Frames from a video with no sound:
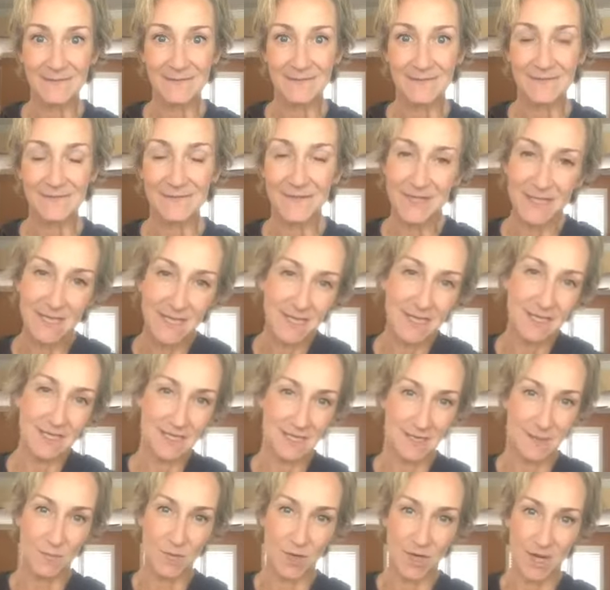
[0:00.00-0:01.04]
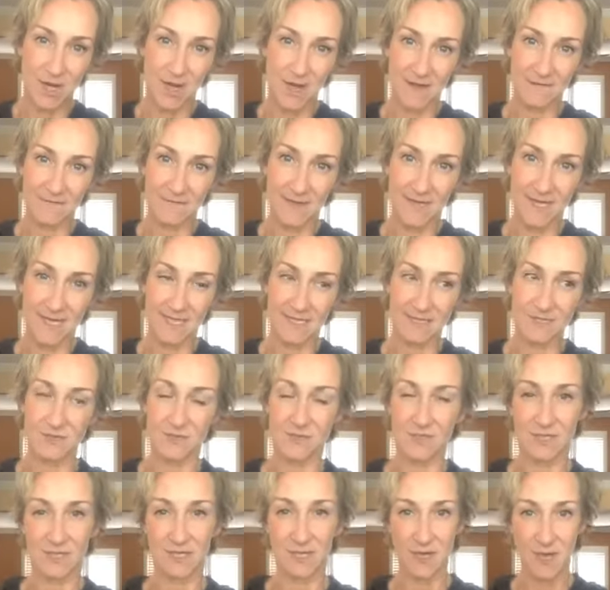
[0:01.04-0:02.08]
feeling a little more confident or a
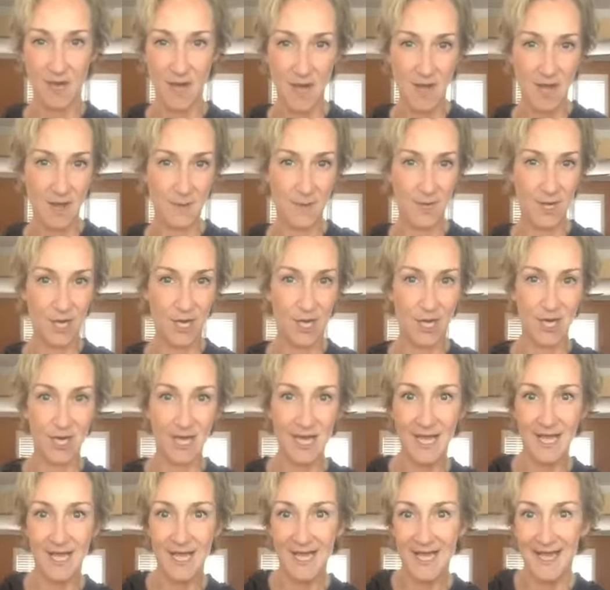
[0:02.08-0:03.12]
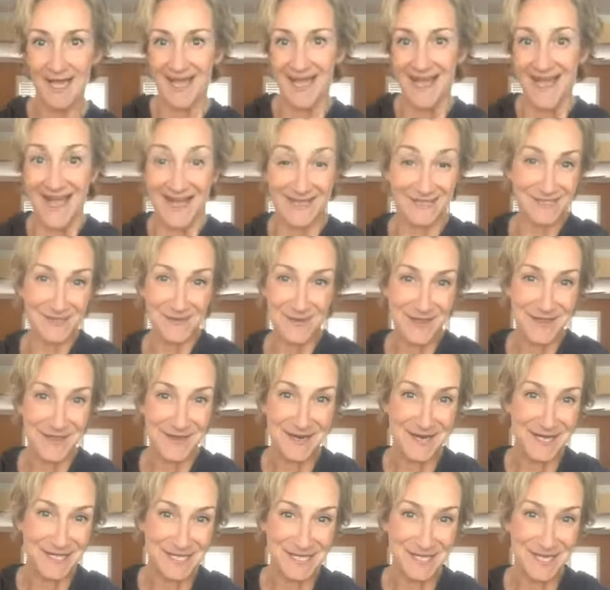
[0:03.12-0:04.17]
little calmer. And so I thought
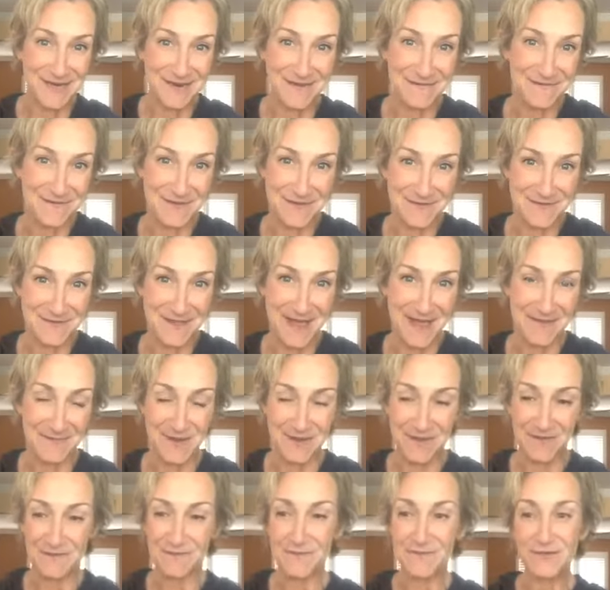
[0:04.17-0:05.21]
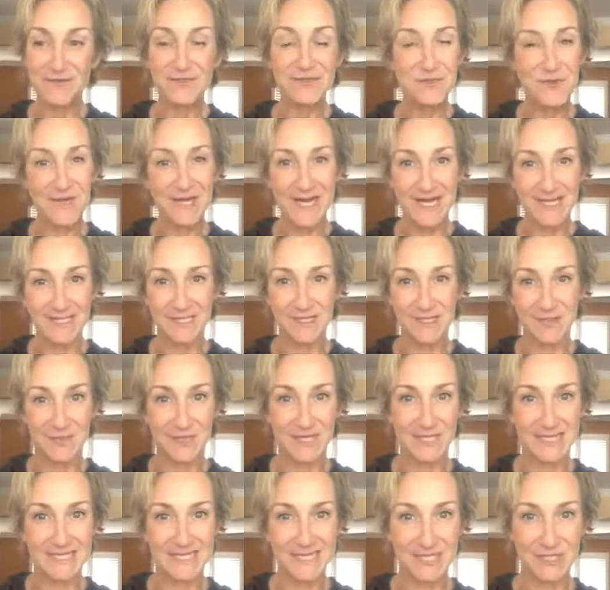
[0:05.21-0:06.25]
I'd share a few of them. And the first one has to do with
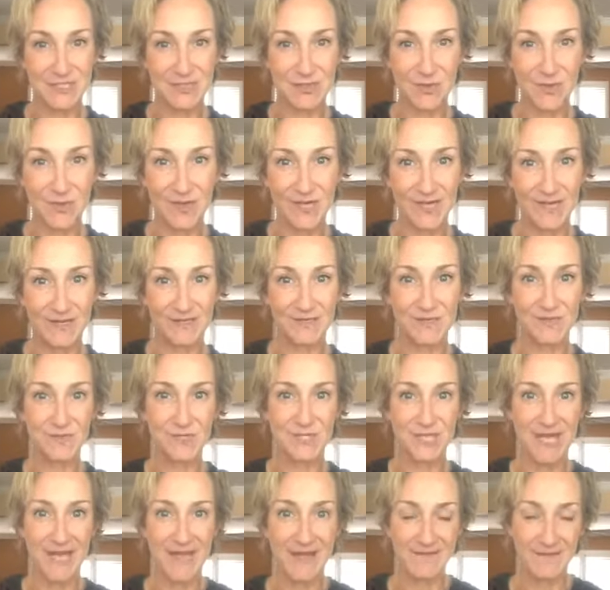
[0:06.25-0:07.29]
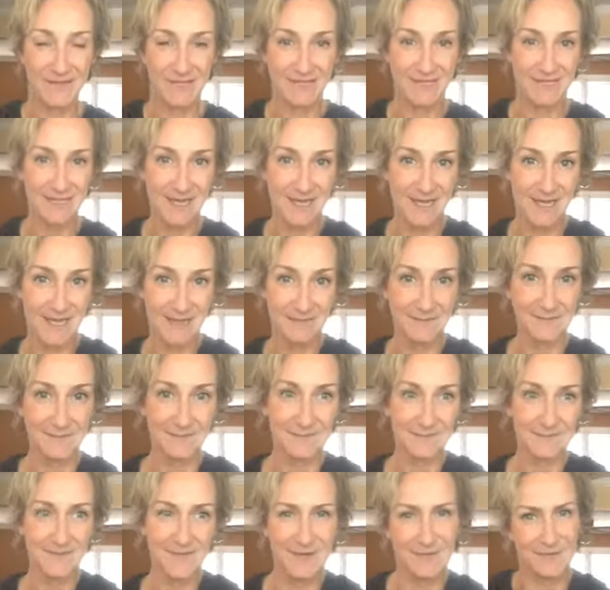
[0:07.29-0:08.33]
essential oils, which I
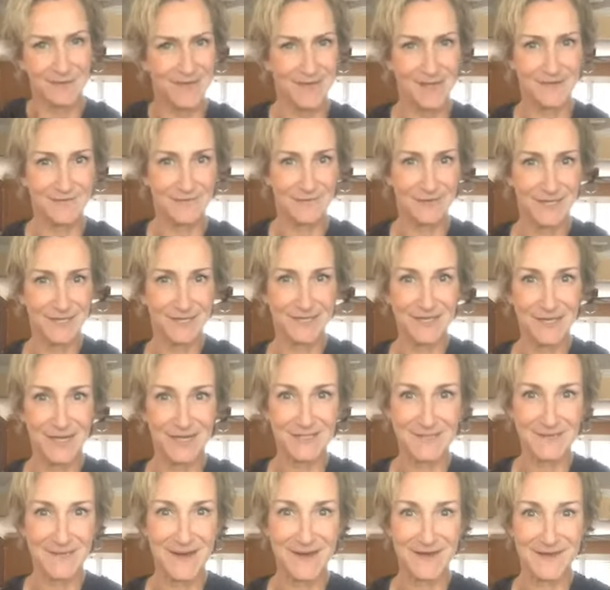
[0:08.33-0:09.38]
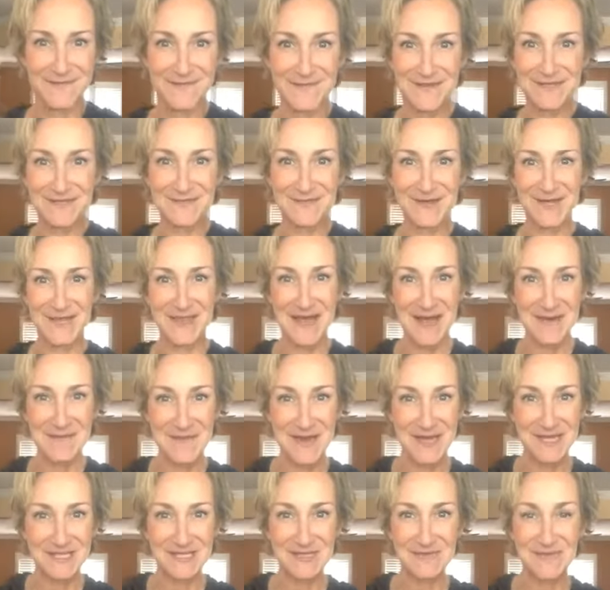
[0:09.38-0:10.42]
don't think I've really talked about on Facebook that
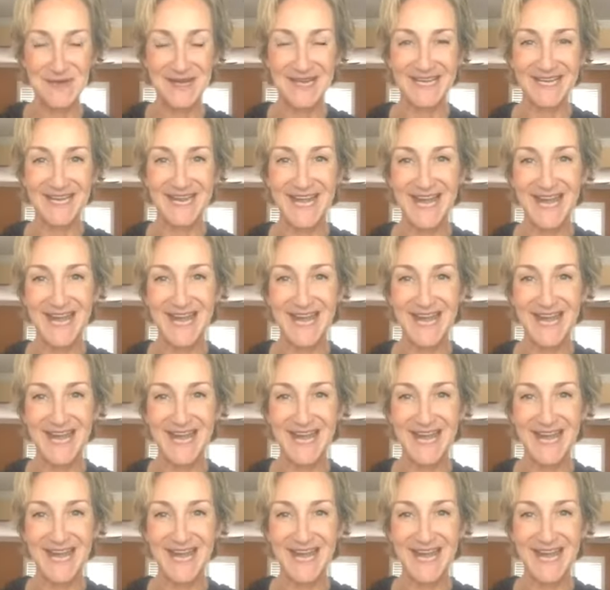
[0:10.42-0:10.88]
much. But